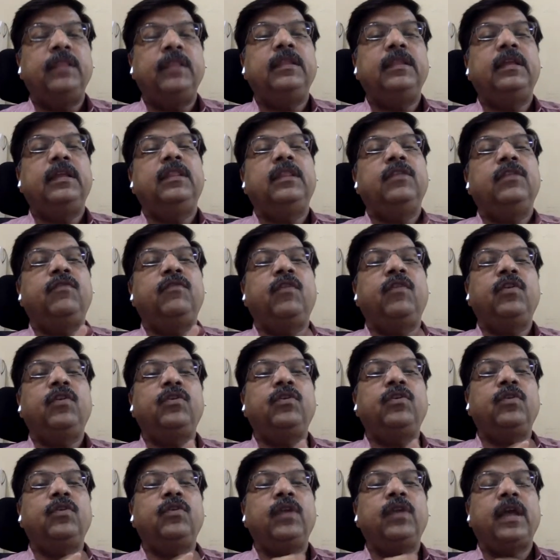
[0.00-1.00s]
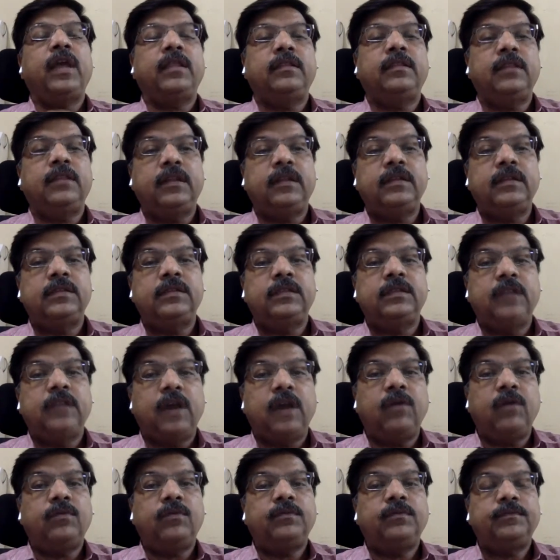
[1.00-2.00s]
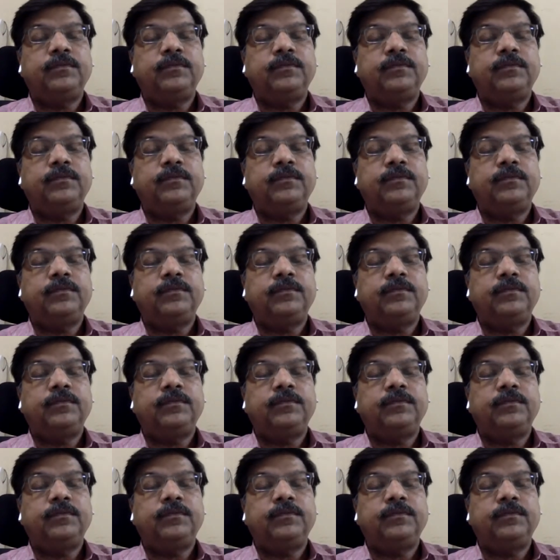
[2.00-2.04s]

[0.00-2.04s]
one in the footnote, another is now.